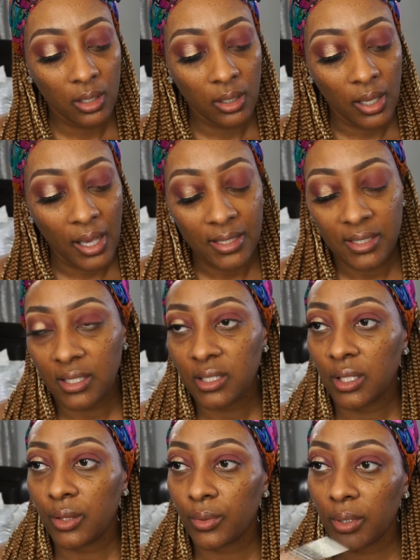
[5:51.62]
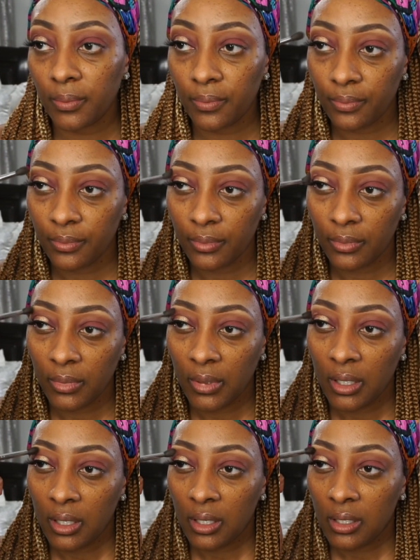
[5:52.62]
863.
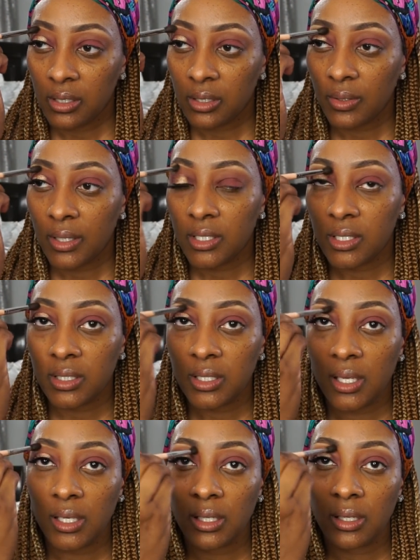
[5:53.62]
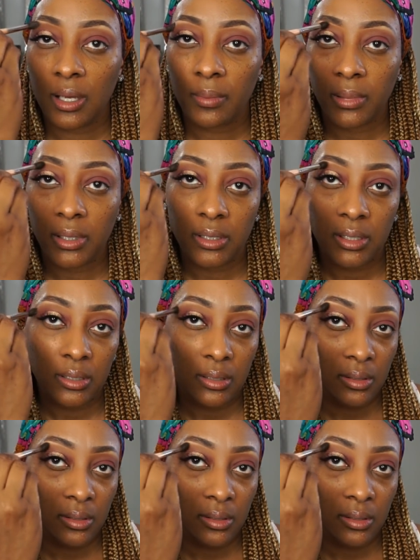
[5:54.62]
So I just take it and I blend it